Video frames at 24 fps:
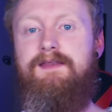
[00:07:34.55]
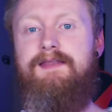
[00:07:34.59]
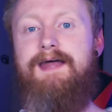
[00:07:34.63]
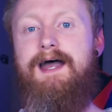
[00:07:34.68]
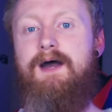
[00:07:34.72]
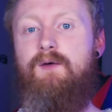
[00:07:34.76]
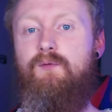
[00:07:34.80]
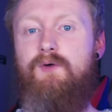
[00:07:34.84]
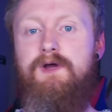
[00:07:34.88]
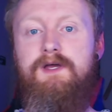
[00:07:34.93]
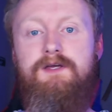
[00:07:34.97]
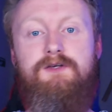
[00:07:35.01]

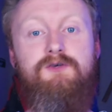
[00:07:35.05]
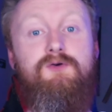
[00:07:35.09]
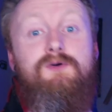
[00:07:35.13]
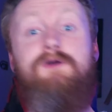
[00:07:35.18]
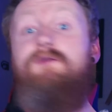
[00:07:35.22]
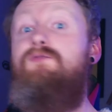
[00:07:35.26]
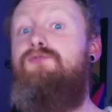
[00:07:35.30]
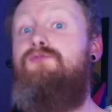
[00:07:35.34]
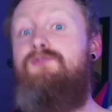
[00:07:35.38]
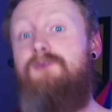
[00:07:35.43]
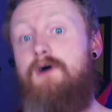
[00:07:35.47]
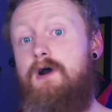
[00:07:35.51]
that way you
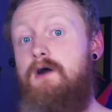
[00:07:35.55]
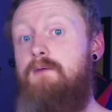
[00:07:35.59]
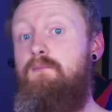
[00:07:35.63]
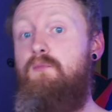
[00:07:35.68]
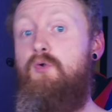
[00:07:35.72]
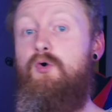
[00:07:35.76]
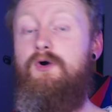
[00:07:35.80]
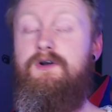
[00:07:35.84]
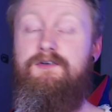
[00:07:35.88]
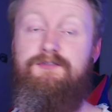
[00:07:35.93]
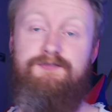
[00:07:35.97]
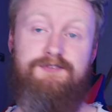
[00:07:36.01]
can farm
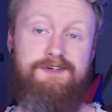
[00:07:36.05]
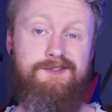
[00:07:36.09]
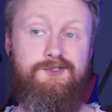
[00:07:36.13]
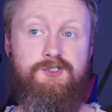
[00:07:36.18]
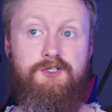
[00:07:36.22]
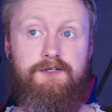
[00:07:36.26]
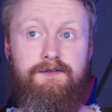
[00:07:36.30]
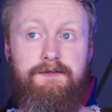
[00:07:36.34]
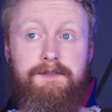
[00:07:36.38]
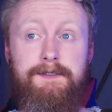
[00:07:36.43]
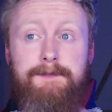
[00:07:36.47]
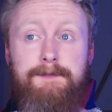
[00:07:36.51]
more
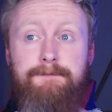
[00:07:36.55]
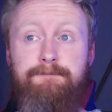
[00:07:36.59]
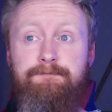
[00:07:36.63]
efficiently.